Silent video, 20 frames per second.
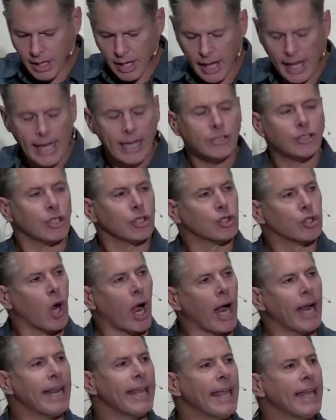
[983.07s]
is to try
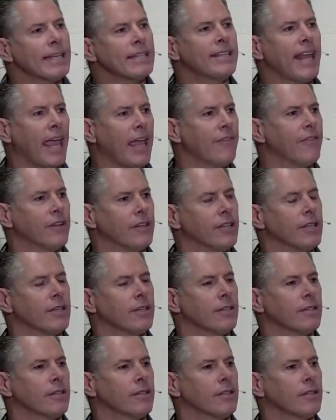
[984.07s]
to get David
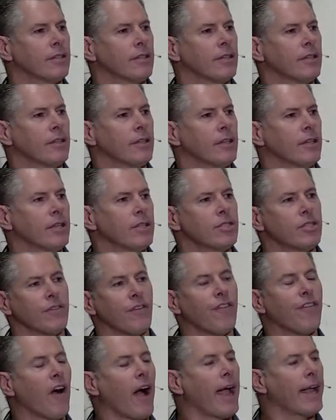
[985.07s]
to
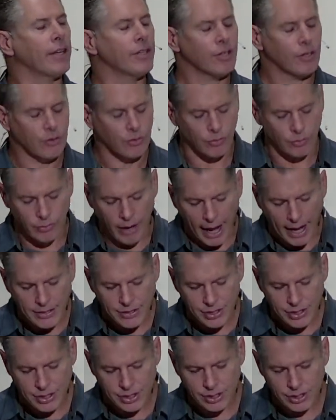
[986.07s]
find
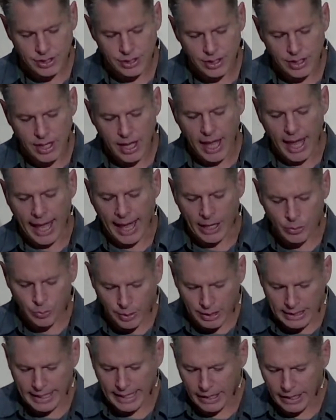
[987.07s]
rest and
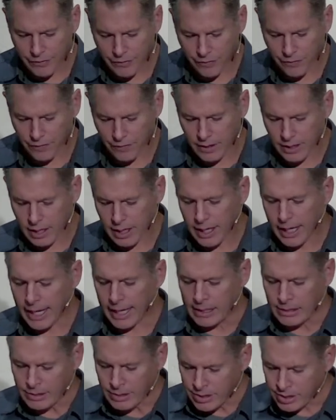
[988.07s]
relief
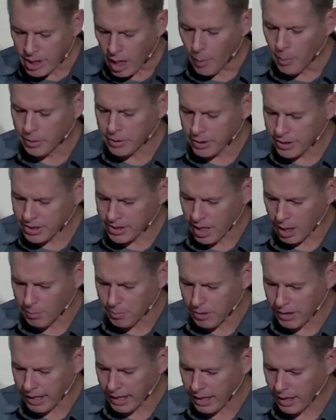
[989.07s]
in someone or
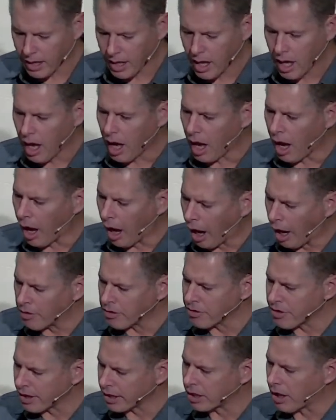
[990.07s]
something other
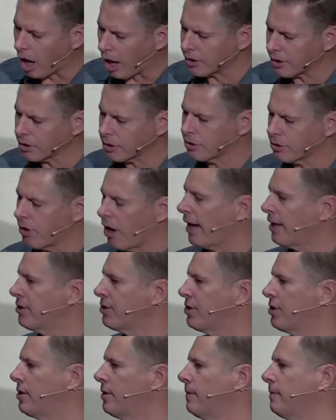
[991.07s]
than God and
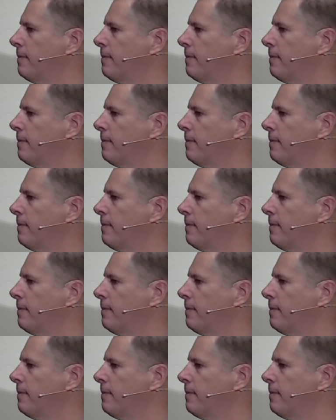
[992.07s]
Christ.